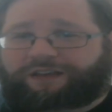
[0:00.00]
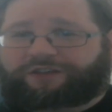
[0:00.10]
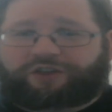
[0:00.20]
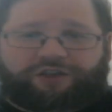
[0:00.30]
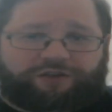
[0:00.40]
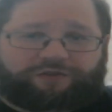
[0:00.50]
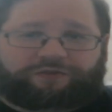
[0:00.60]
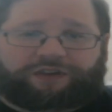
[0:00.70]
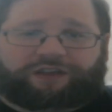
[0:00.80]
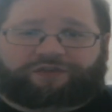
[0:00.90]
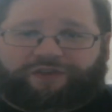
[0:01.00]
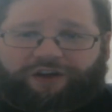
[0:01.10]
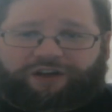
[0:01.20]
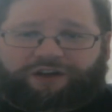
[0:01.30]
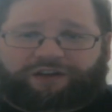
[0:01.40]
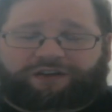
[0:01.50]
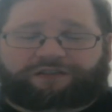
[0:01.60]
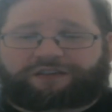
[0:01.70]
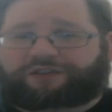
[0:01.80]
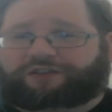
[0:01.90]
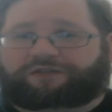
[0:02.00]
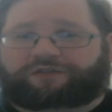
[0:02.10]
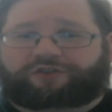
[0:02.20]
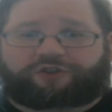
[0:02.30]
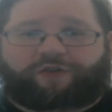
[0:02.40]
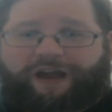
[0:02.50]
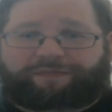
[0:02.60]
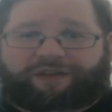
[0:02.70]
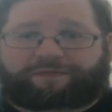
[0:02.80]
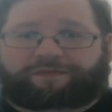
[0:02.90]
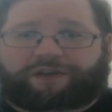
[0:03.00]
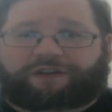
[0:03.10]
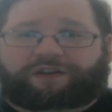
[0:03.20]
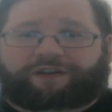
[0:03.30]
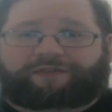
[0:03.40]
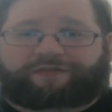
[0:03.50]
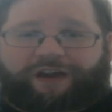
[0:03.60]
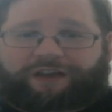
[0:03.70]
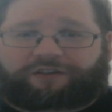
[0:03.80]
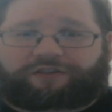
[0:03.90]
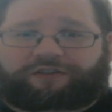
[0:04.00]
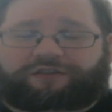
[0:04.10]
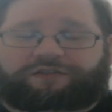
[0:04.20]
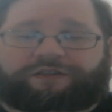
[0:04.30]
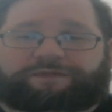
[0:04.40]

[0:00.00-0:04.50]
He's cute. He's fun. He's a good scrappy fighter.